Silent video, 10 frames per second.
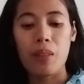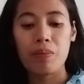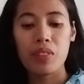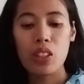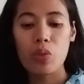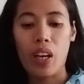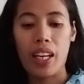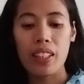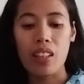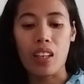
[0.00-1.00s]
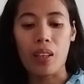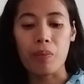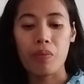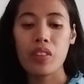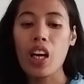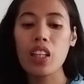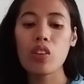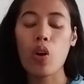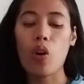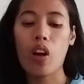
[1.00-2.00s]
this one, not
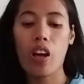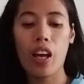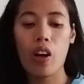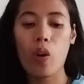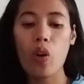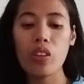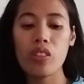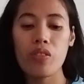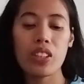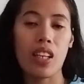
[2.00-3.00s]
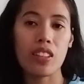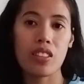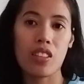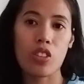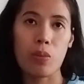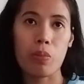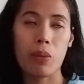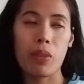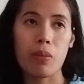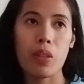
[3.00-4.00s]
all the visa extension
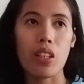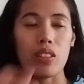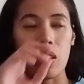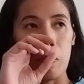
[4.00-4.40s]
permit because